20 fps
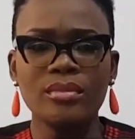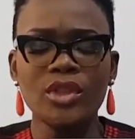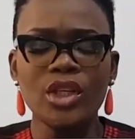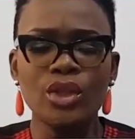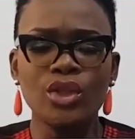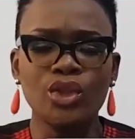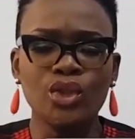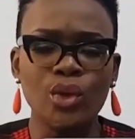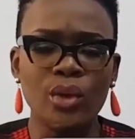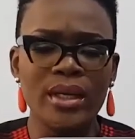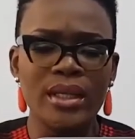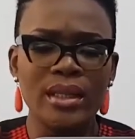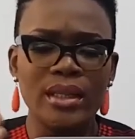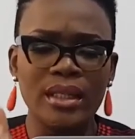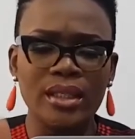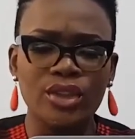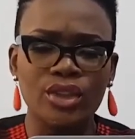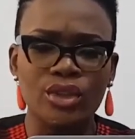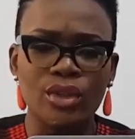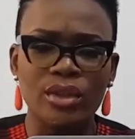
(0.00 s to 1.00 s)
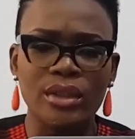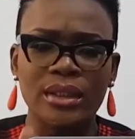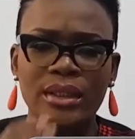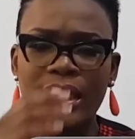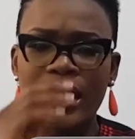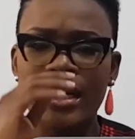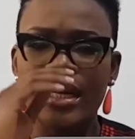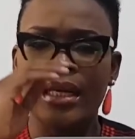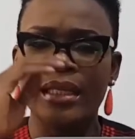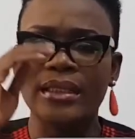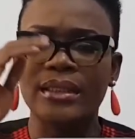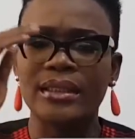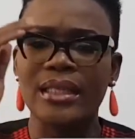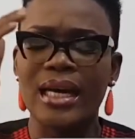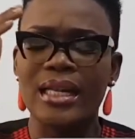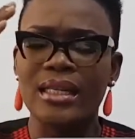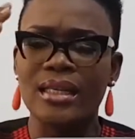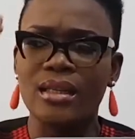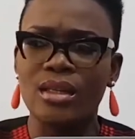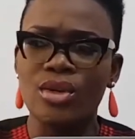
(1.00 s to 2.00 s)
So in this sustenance
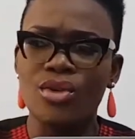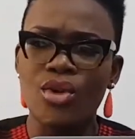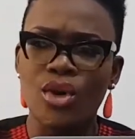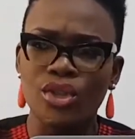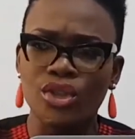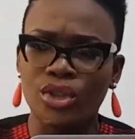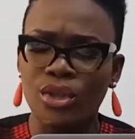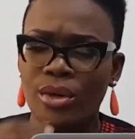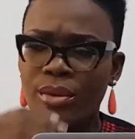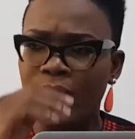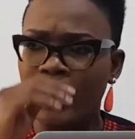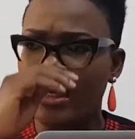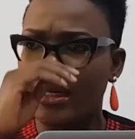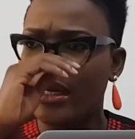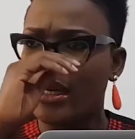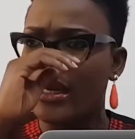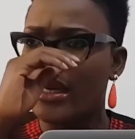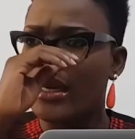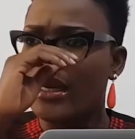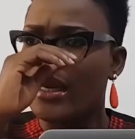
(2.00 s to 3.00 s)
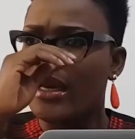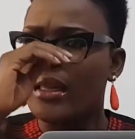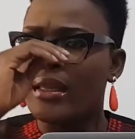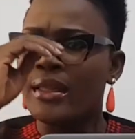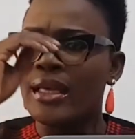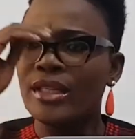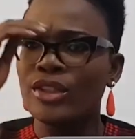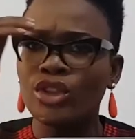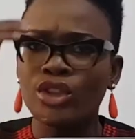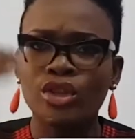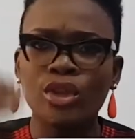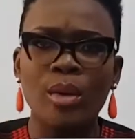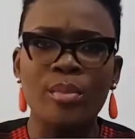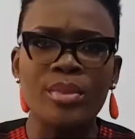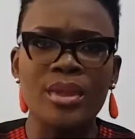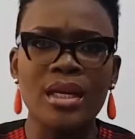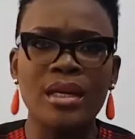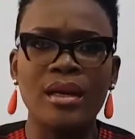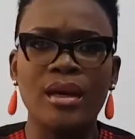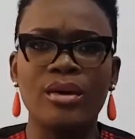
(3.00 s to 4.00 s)
and in the nurturing, there's
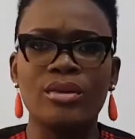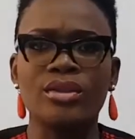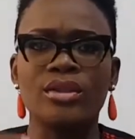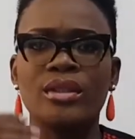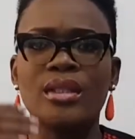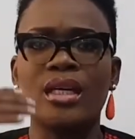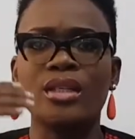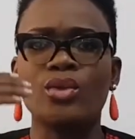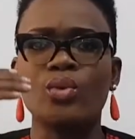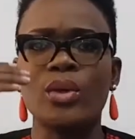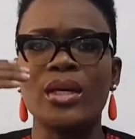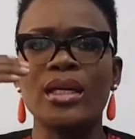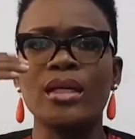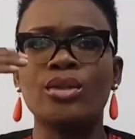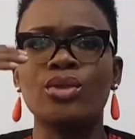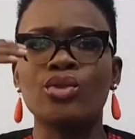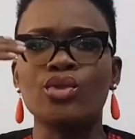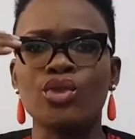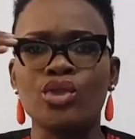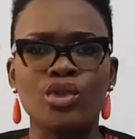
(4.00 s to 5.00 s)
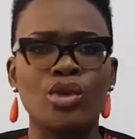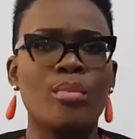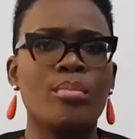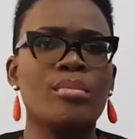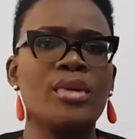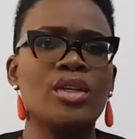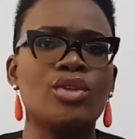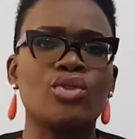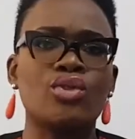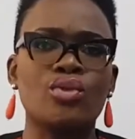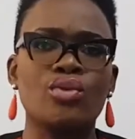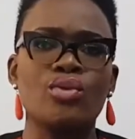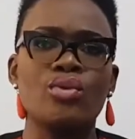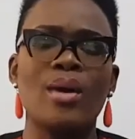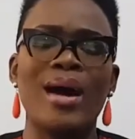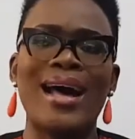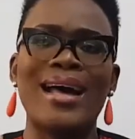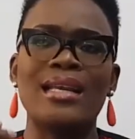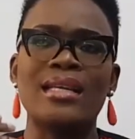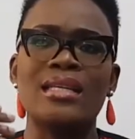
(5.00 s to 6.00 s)
something else that we need to submit to
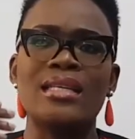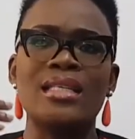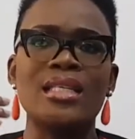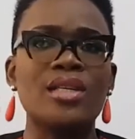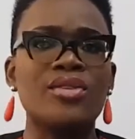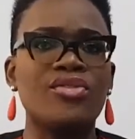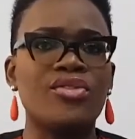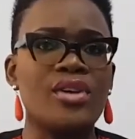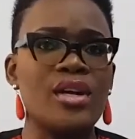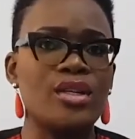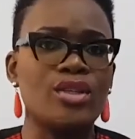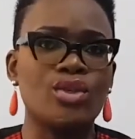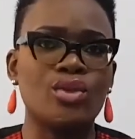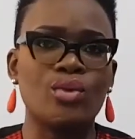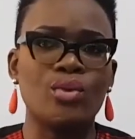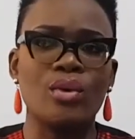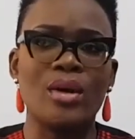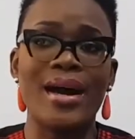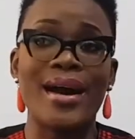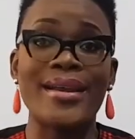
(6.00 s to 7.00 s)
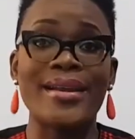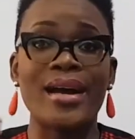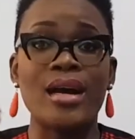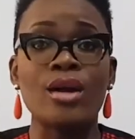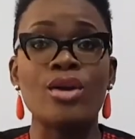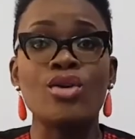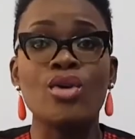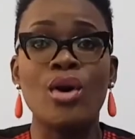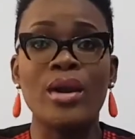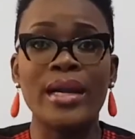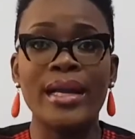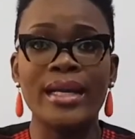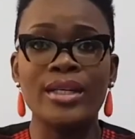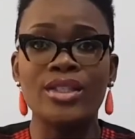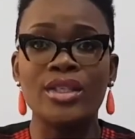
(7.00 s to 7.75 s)
and defer to and acknowledge